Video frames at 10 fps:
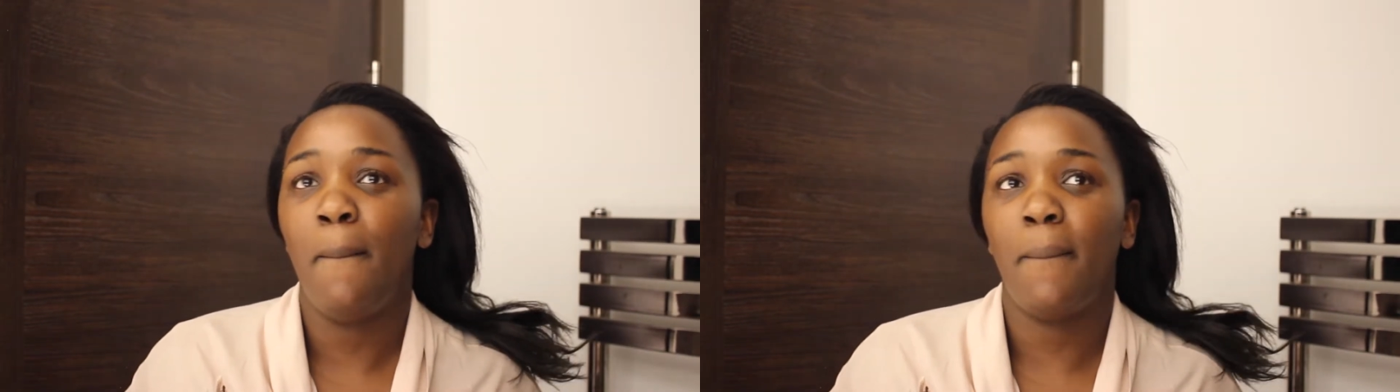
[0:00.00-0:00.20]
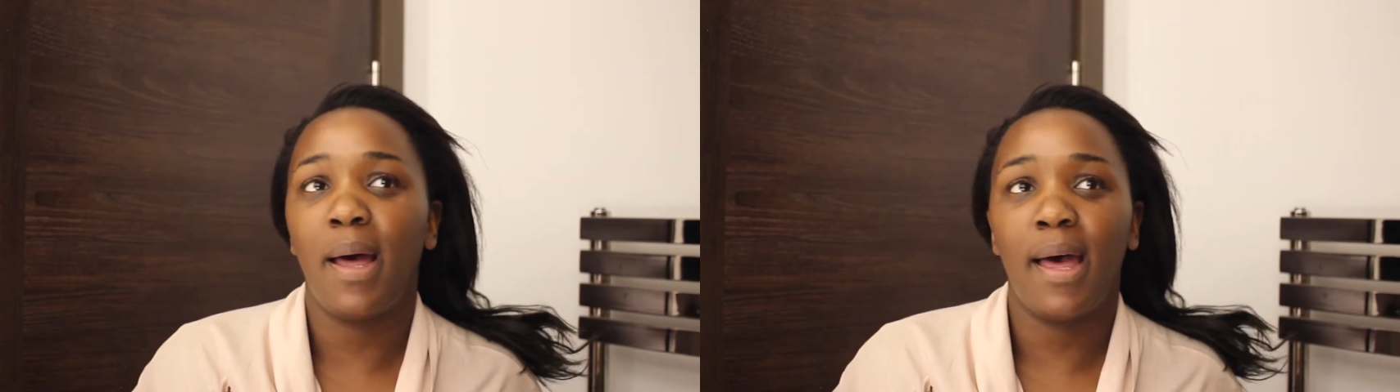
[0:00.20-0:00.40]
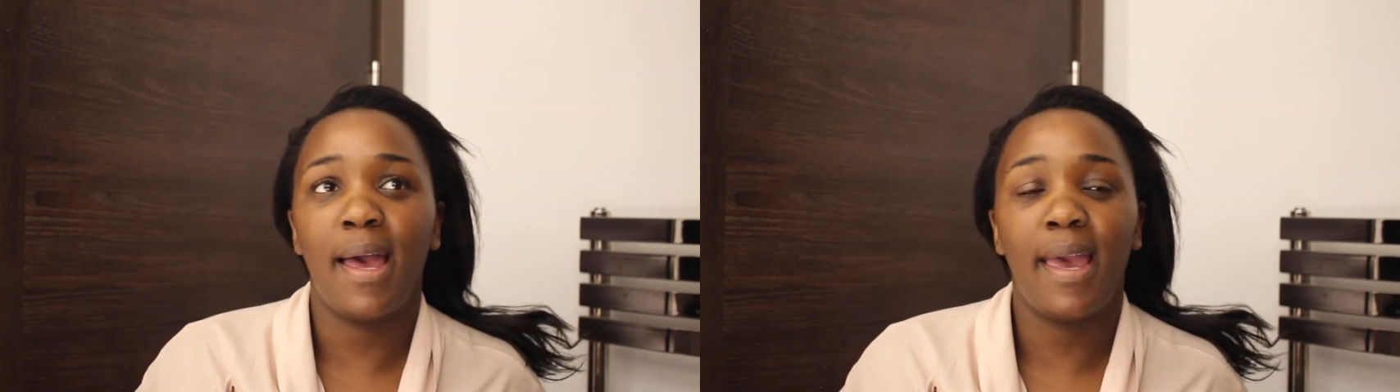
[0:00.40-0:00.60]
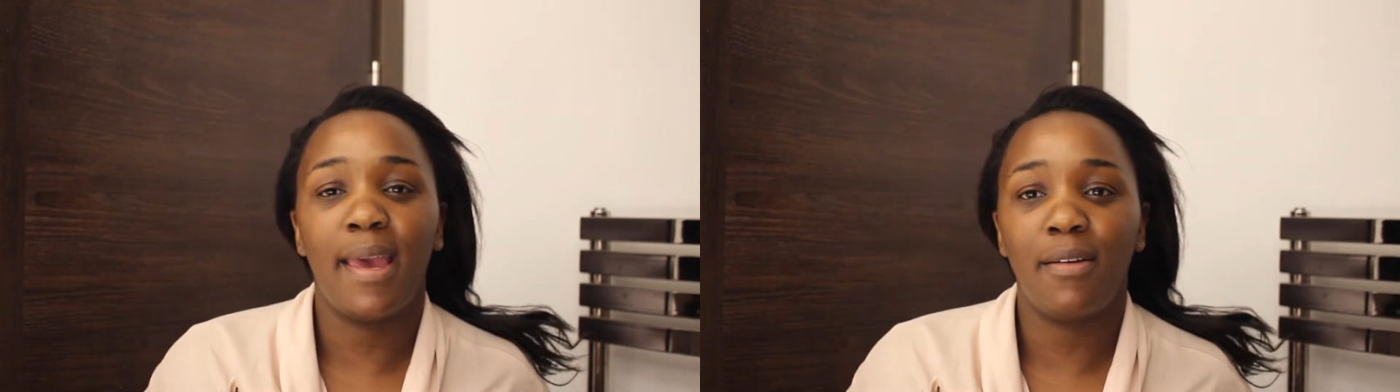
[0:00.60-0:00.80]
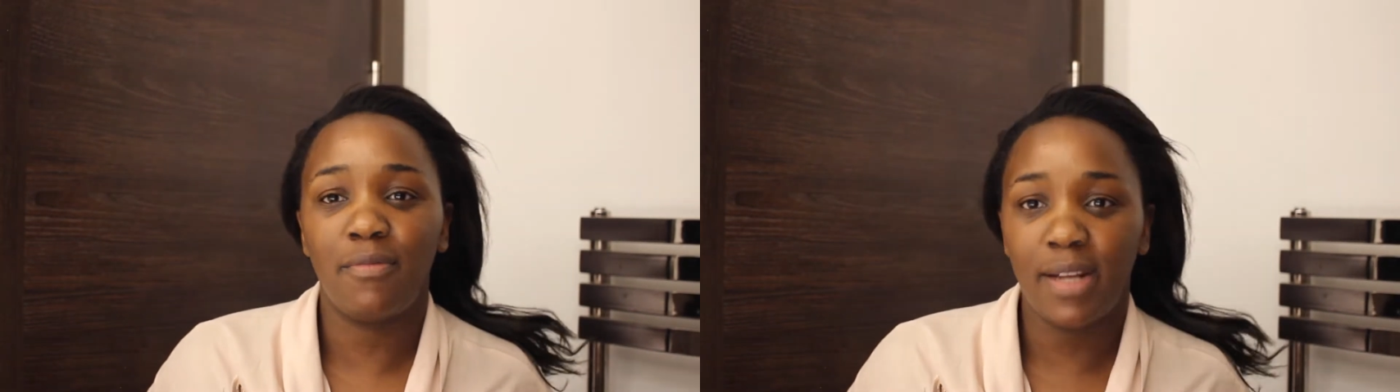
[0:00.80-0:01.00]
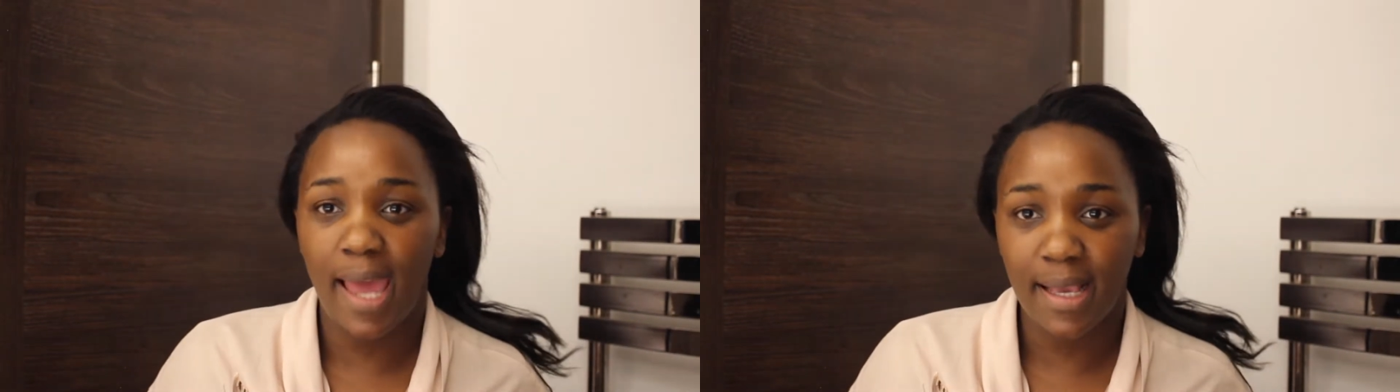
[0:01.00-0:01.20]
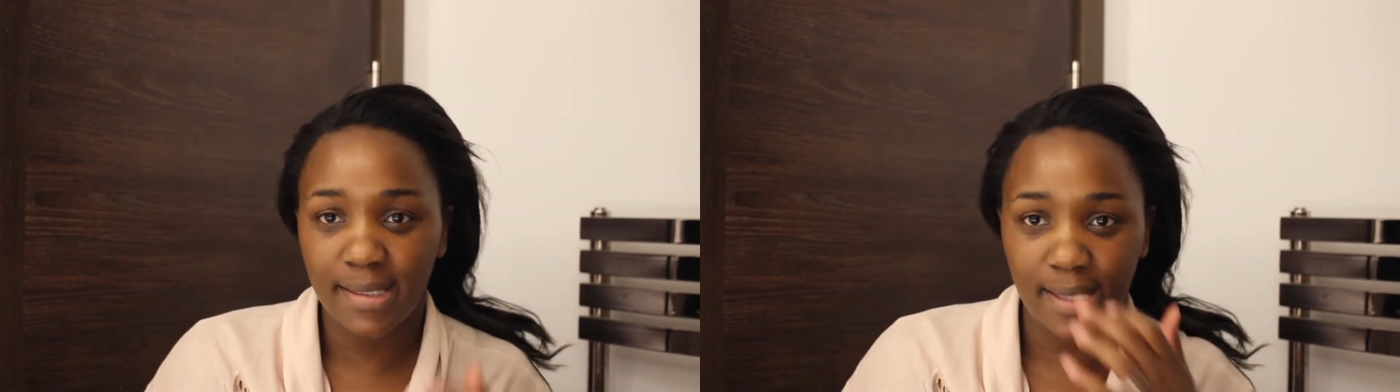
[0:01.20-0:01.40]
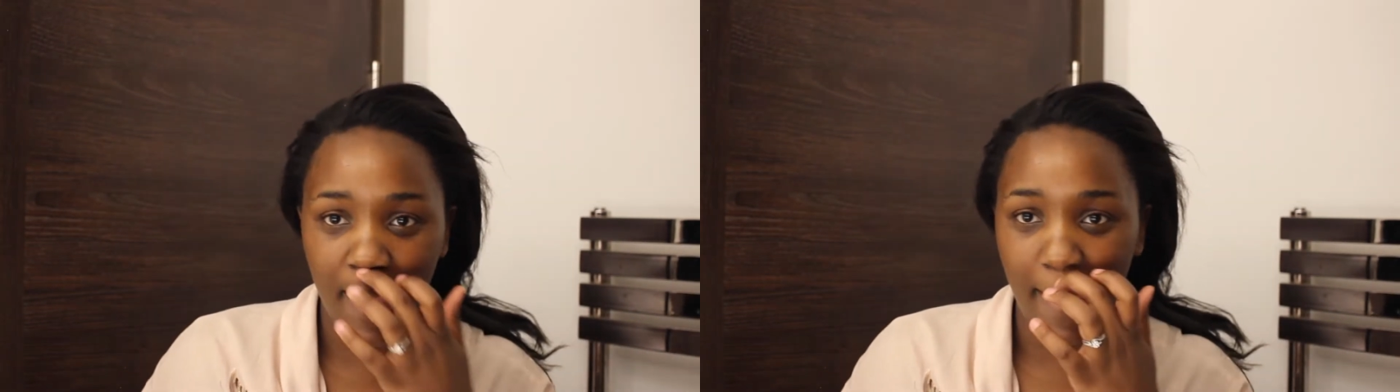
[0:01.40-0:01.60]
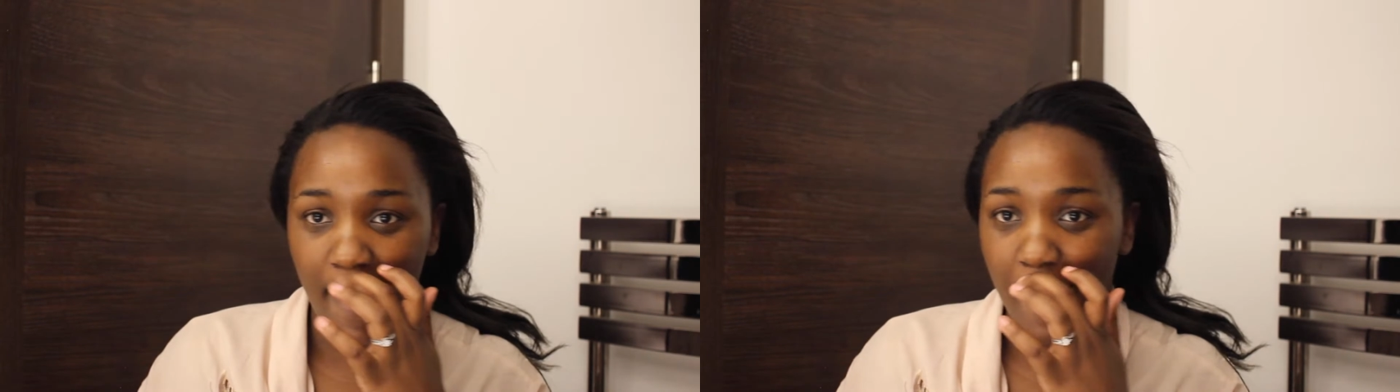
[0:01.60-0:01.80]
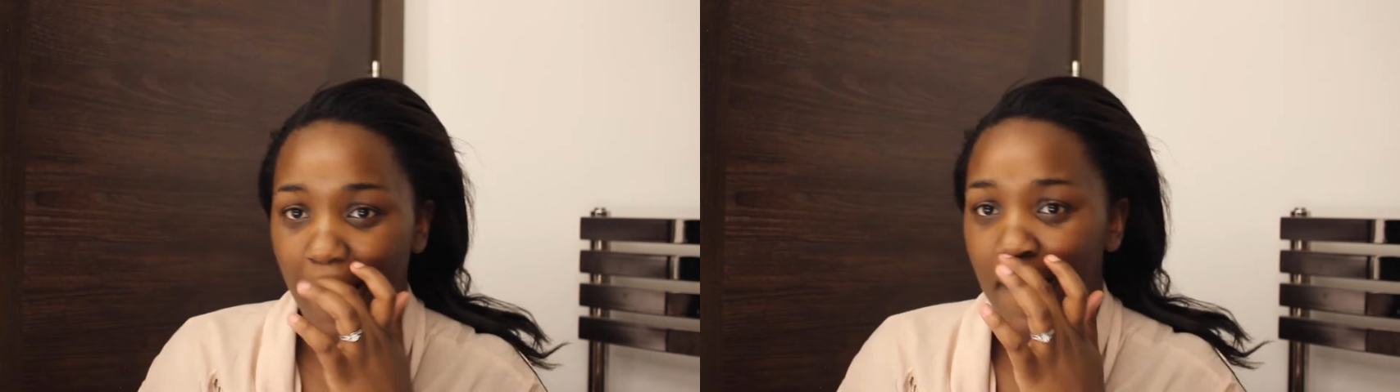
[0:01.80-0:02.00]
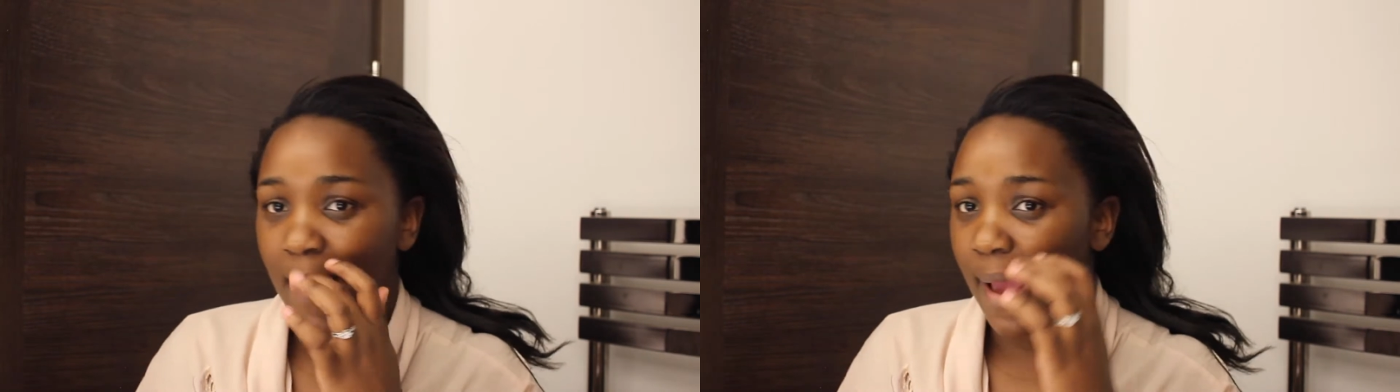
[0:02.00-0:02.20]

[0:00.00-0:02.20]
my relaxed hair,